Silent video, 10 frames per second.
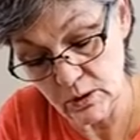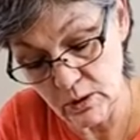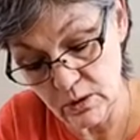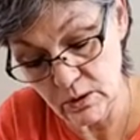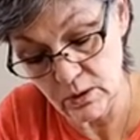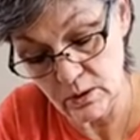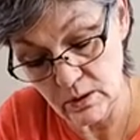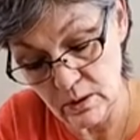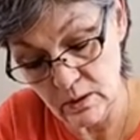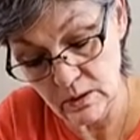good
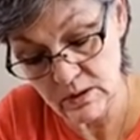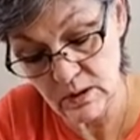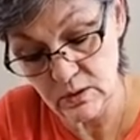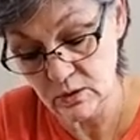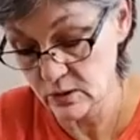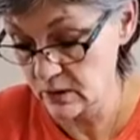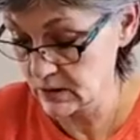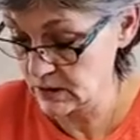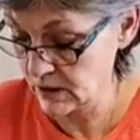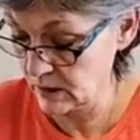the center of the
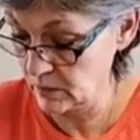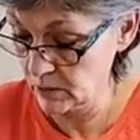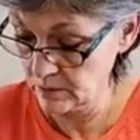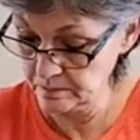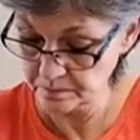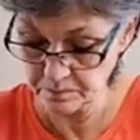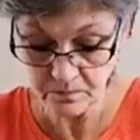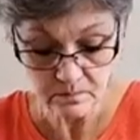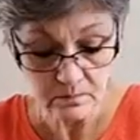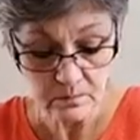table.
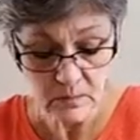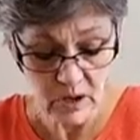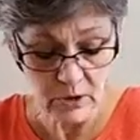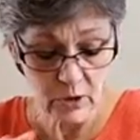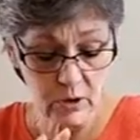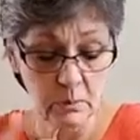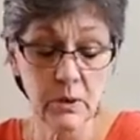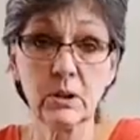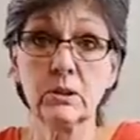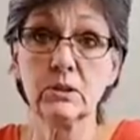And you could
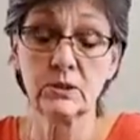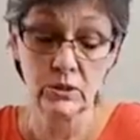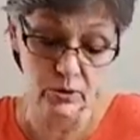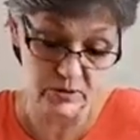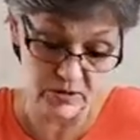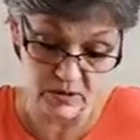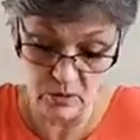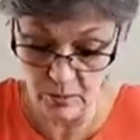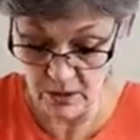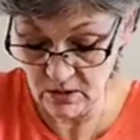build your
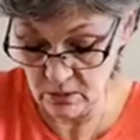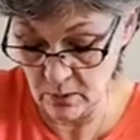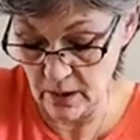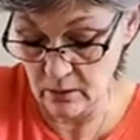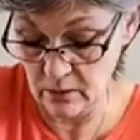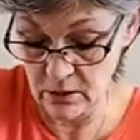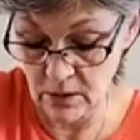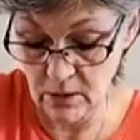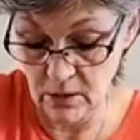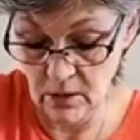centerpiece around
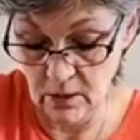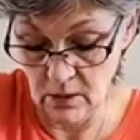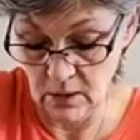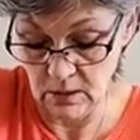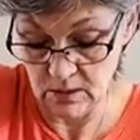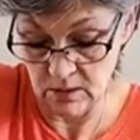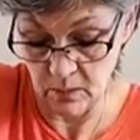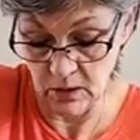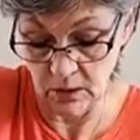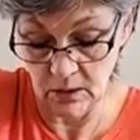
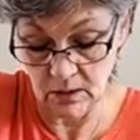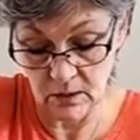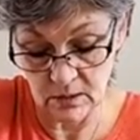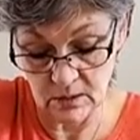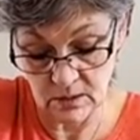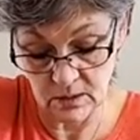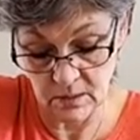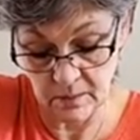something like this.